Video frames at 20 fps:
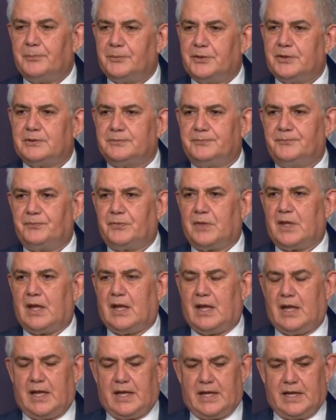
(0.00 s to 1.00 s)
up,
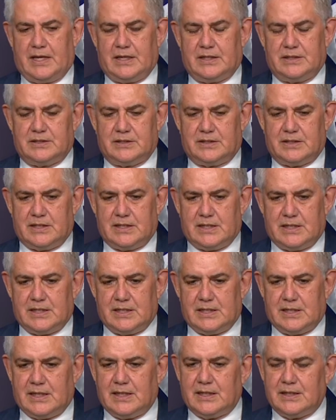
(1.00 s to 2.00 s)
and
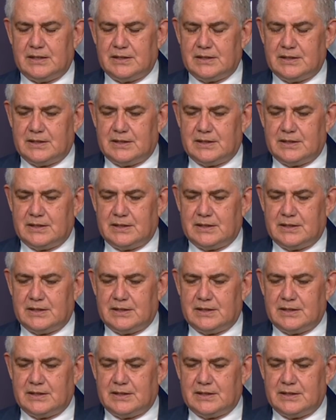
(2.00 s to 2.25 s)
the